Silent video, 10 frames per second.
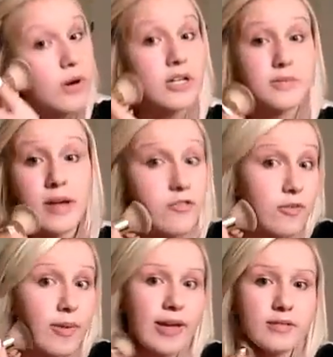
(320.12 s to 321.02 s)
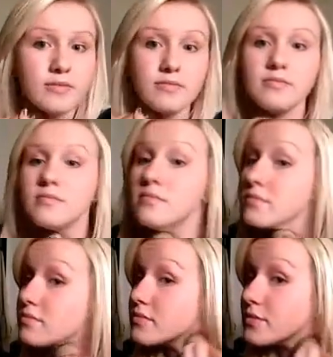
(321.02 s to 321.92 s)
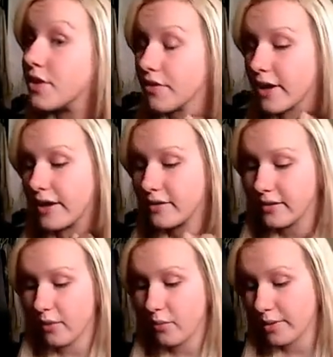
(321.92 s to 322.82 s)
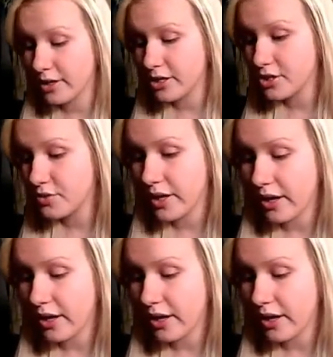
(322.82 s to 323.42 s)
works better for me. Okay, now what we're going to do